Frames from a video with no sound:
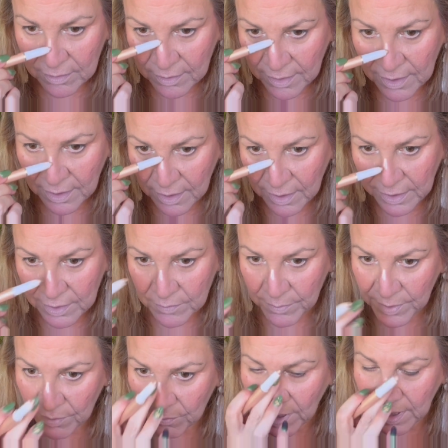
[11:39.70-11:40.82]
And I like to
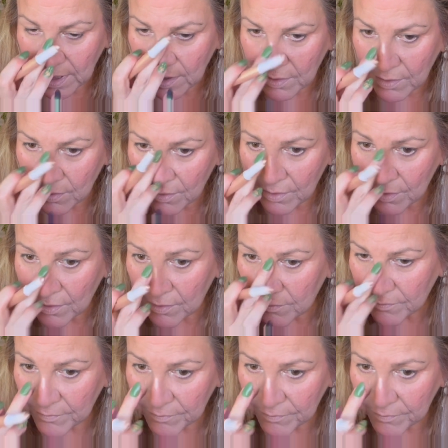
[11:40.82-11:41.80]
put it right here.